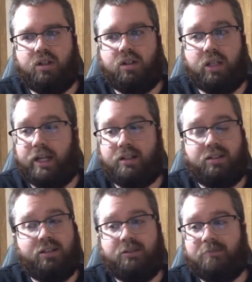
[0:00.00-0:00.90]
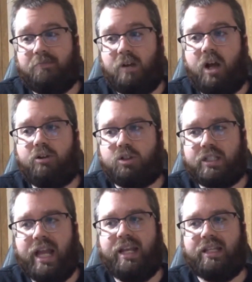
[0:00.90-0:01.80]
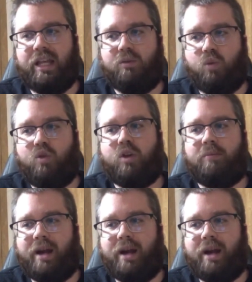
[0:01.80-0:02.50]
Like, understanding that Wolverine